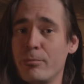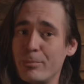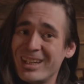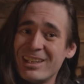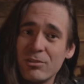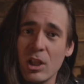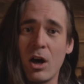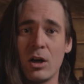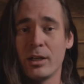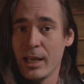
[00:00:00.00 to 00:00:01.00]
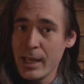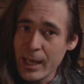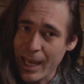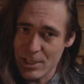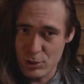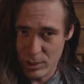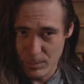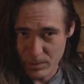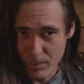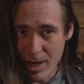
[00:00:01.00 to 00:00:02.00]
of medieval art has to
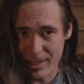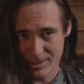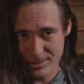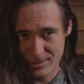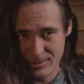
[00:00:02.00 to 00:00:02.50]
keep in mind.